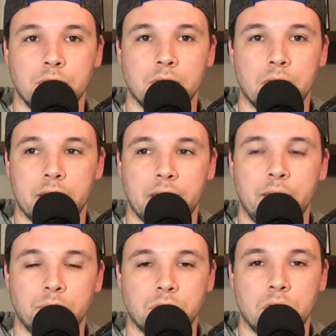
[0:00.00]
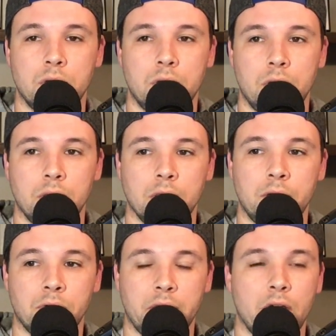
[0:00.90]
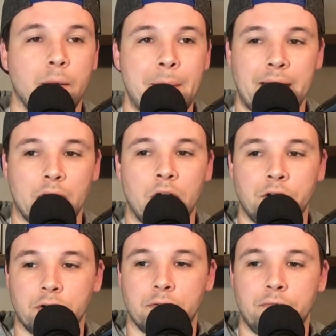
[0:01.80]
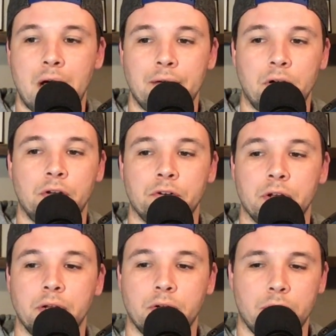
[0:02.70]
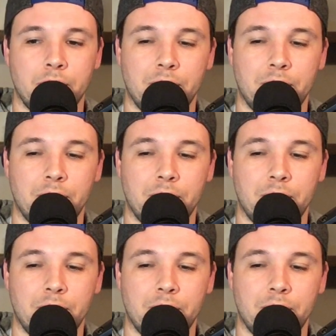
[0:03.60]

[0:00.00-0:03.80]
Like, he was literally batting under 500, or